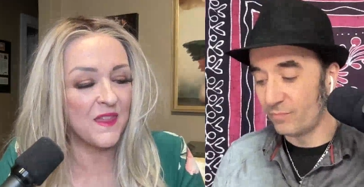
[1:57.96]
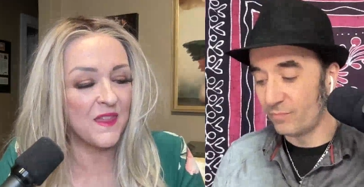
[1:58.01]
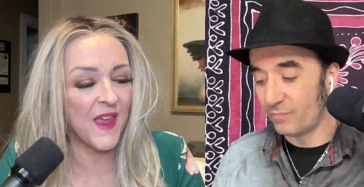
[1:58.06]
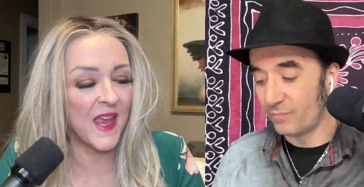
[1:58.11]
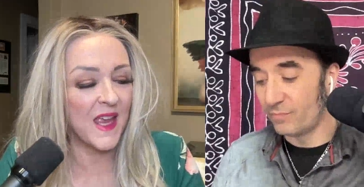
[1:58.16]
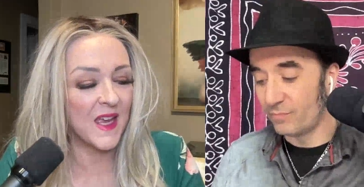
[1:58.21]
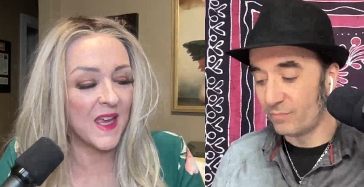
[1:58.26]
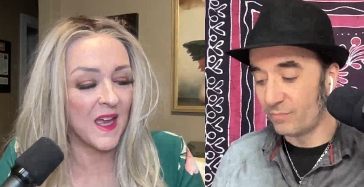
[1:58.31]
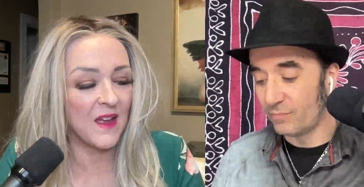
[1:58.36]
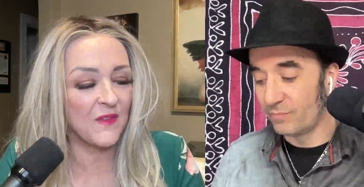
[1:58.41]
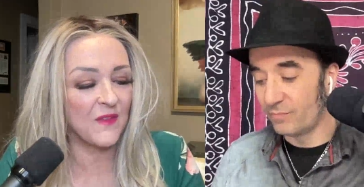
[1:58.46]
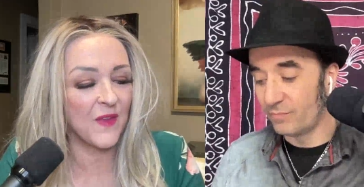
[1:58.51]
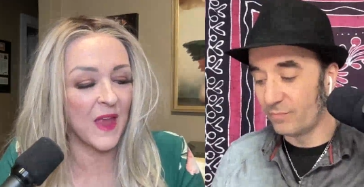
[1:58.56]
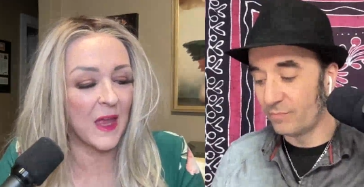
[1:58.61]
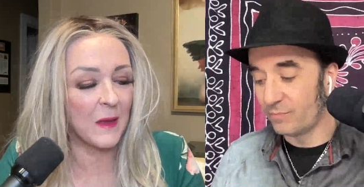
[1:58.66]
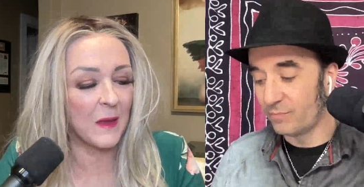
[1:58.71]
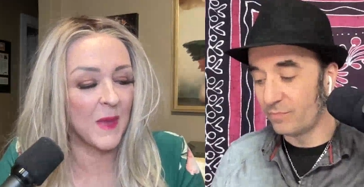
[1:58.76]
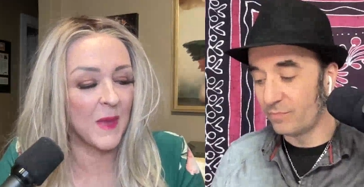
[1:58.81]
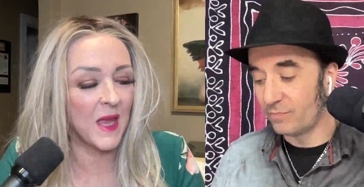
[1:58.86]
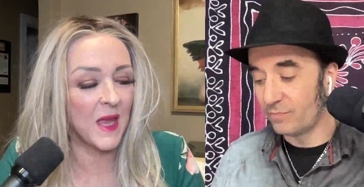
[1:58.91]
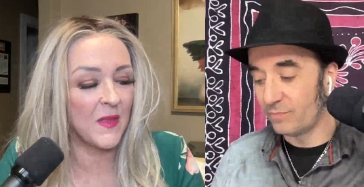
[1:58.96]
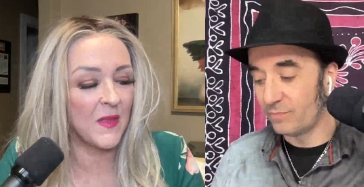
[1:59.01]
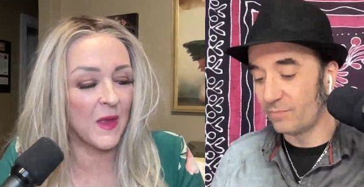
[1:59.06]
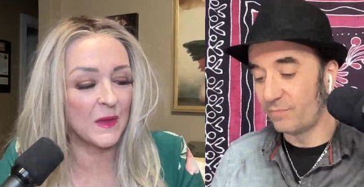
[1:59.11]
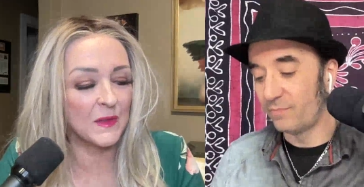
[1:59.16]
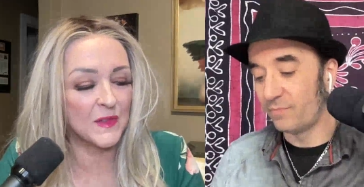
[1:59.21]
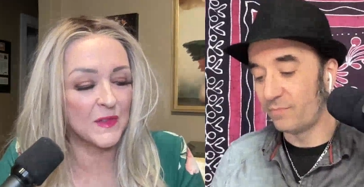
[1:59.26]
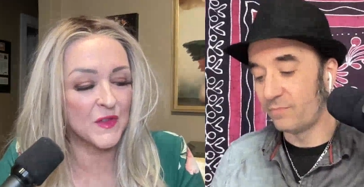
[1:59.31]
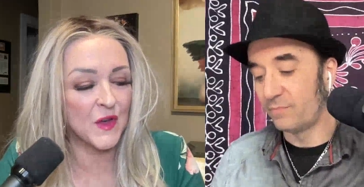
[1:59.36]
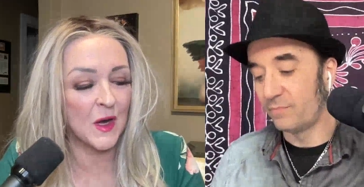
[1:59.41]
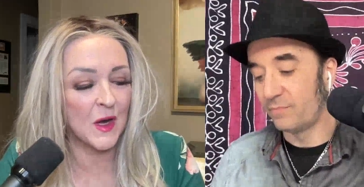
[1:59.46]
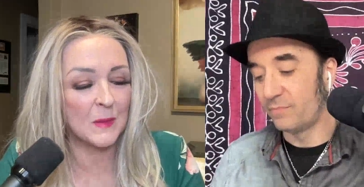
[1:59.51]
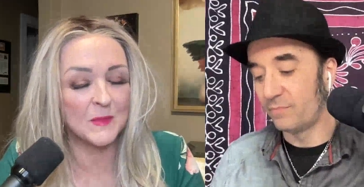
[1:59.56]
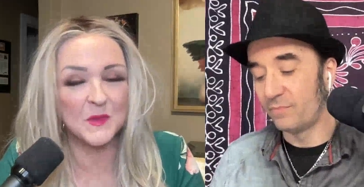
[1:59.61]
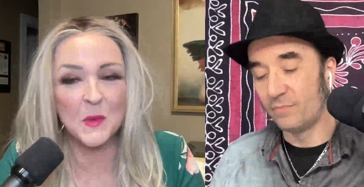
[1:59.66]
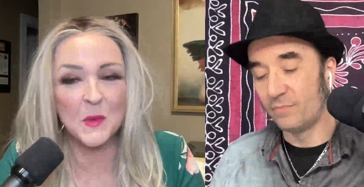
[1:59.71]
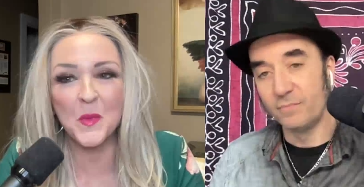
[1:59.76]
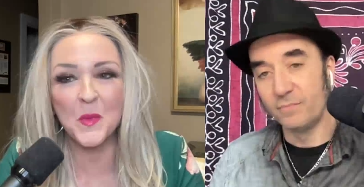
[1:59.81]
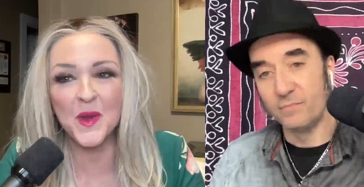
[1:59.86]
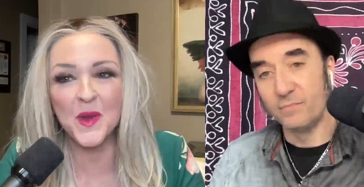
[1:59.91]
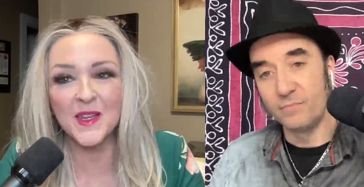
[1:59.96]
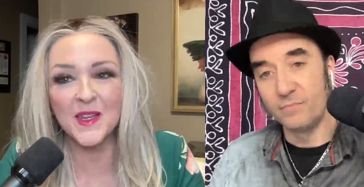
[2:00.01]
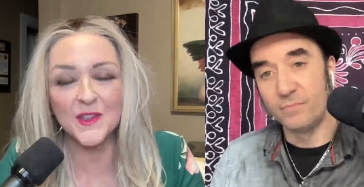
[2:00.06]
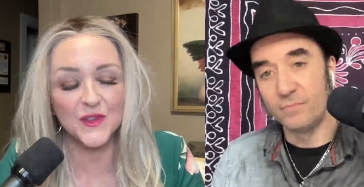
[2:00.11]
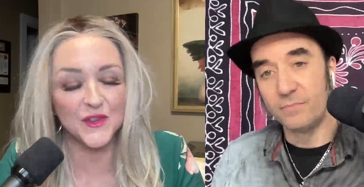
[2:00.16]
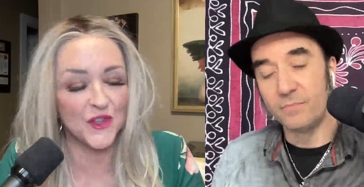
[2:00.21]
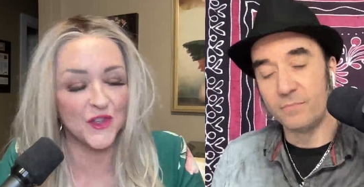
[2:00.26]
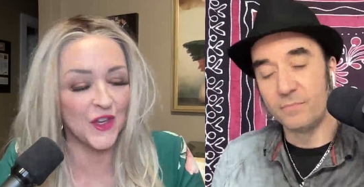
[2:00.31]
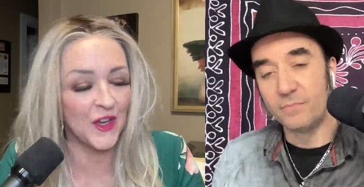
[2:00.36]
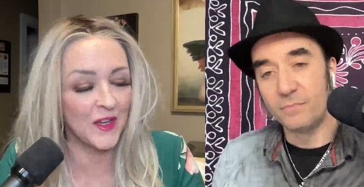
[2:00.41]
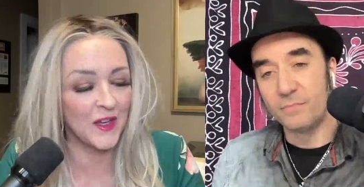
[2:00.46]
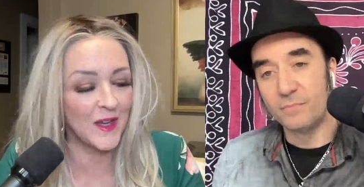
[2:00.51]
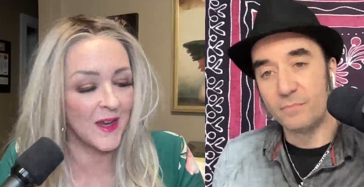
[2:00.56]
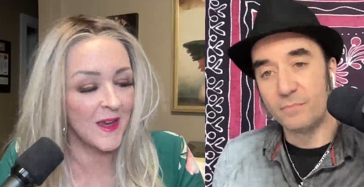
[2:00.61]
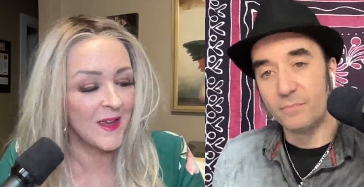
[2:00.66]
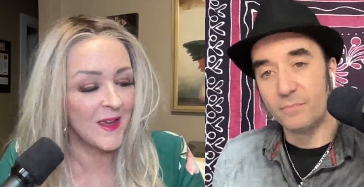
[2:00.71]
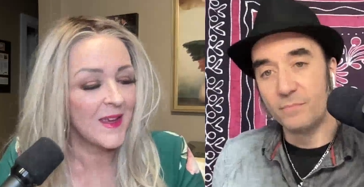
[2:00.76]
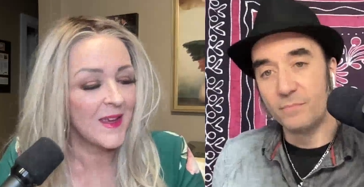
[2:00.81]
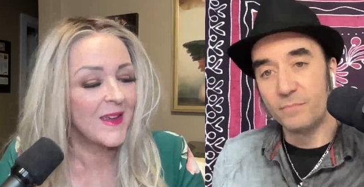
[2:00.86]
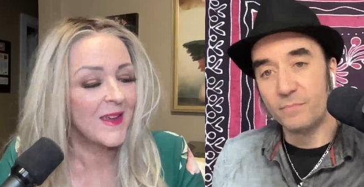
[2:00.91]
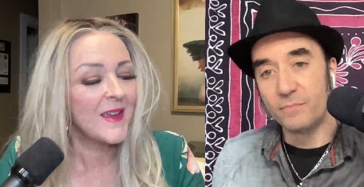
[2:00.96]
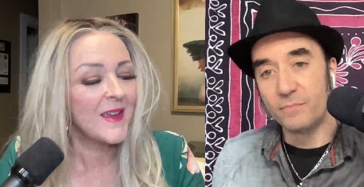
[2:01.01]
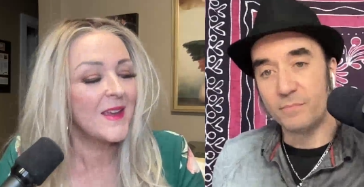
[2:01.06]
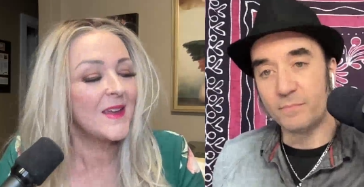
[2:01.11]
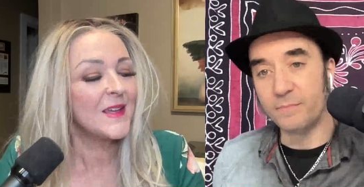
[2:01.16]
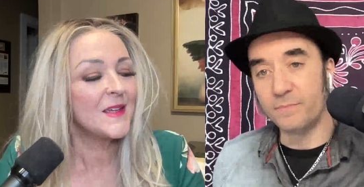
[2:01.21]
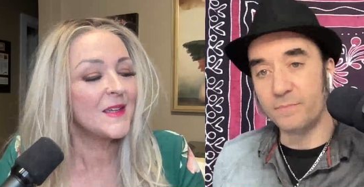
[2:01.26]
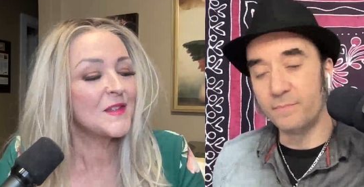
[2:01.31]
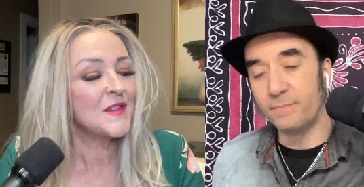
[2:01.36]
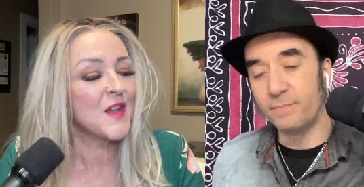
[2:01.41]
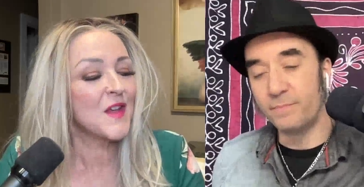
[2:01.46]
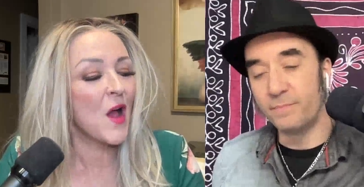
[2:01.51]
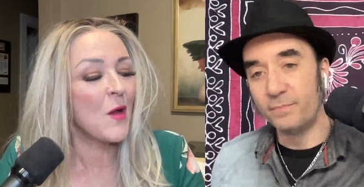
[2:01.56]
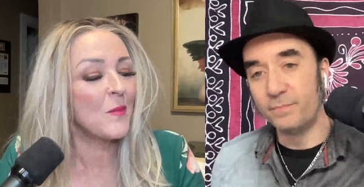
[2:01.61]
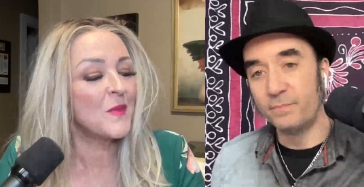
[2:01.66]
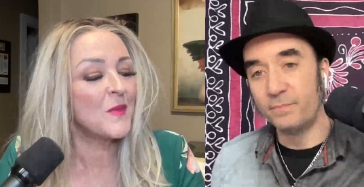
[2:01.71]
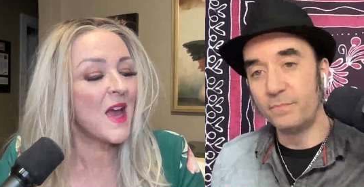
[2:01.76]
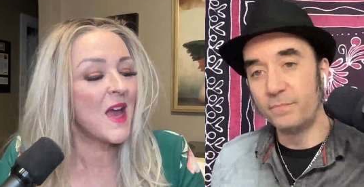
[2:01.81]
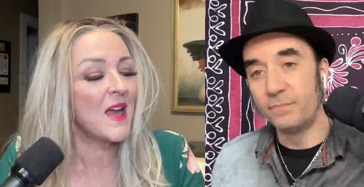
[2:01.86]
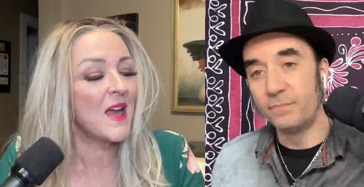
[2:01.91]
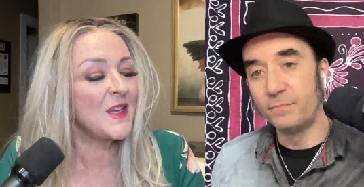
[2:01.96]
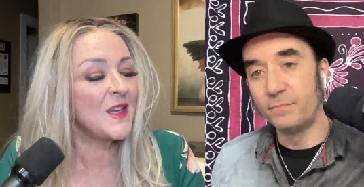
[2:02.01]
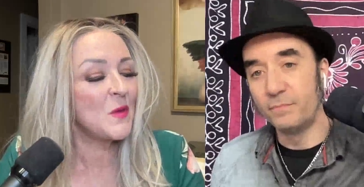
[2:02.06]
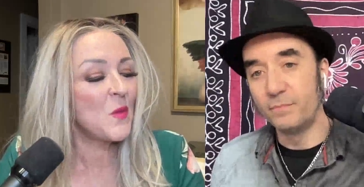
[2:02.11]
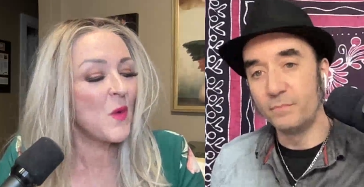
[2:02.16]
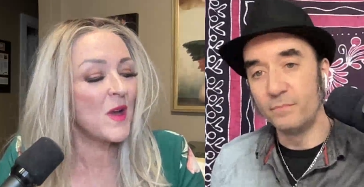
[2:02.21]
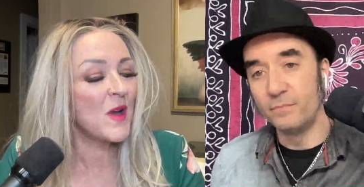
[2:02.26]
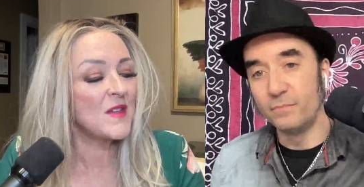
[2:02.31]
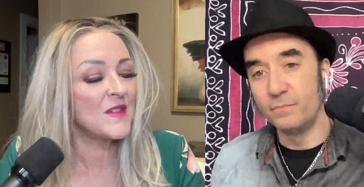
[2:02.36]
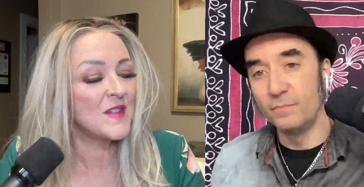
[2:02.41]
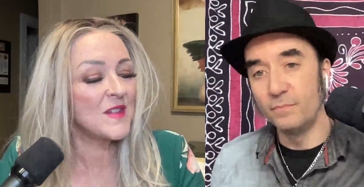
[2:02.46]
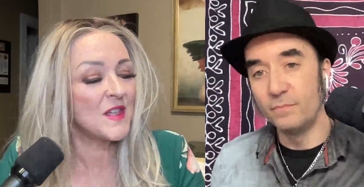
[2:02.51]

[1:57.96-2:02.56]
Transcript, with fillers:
Speaker 1: think of Him in those terms? We really should. Mm. Psalm 91